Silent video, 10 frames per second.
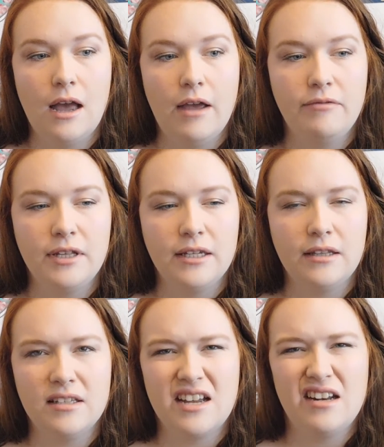I feel
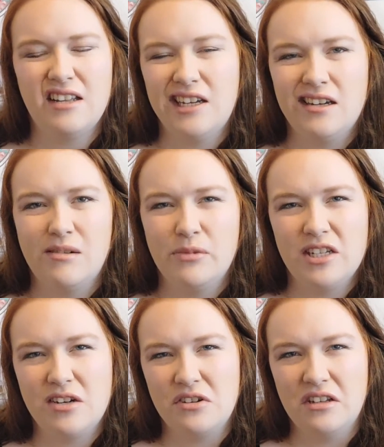like that's kind of like a
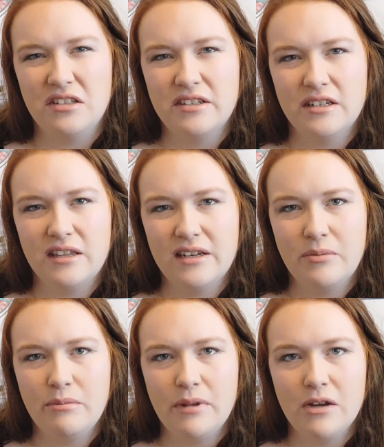materialistic thing to
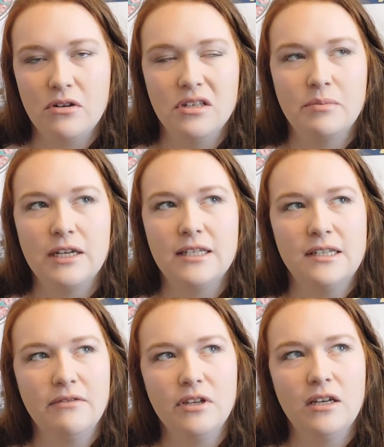put in my goals, but
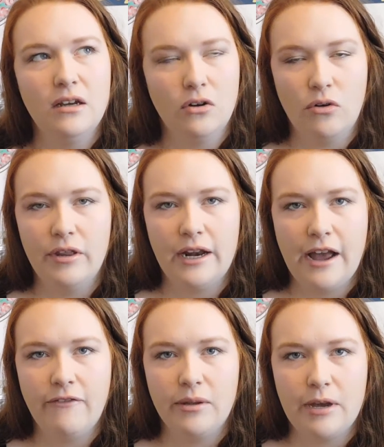it's definitely a goal that I
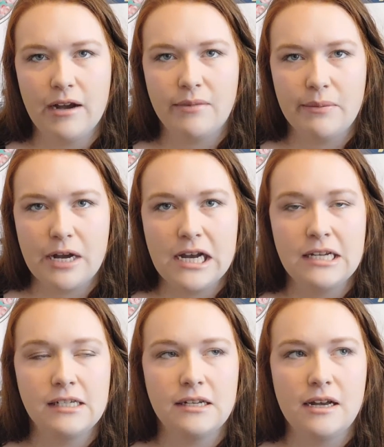have in the back of my
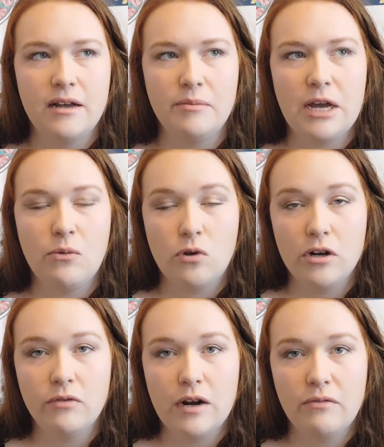mind. I
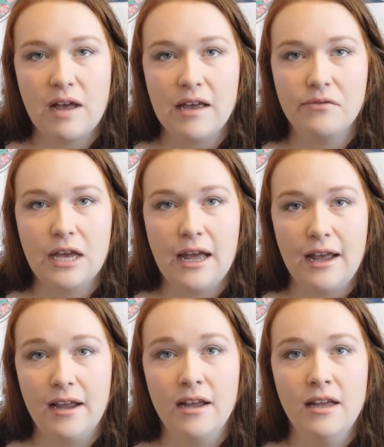want to run a
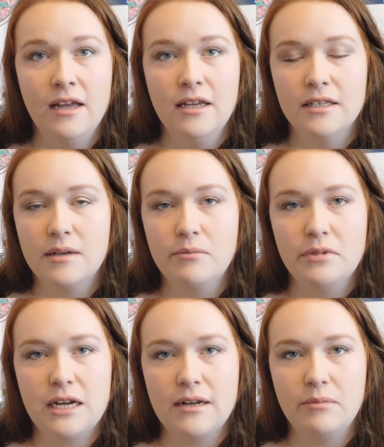5K
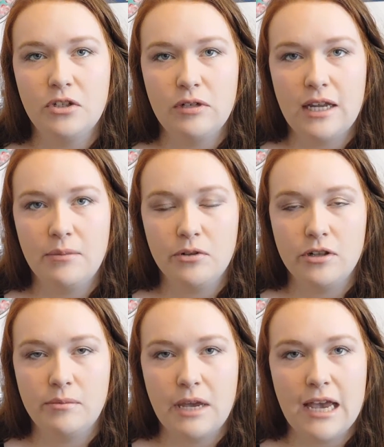sometime between
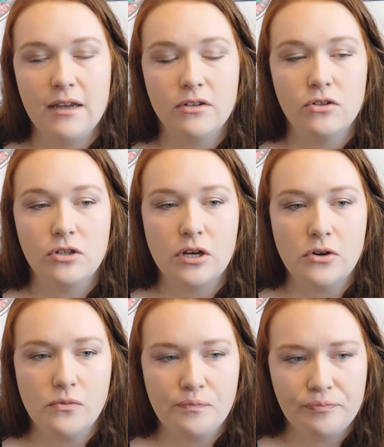April and May.
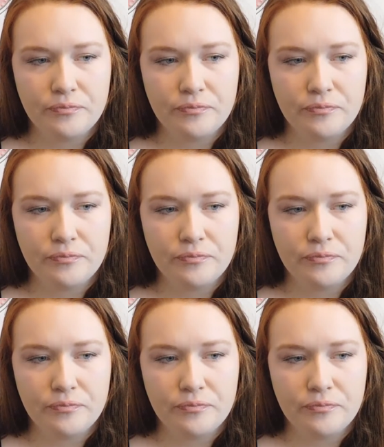So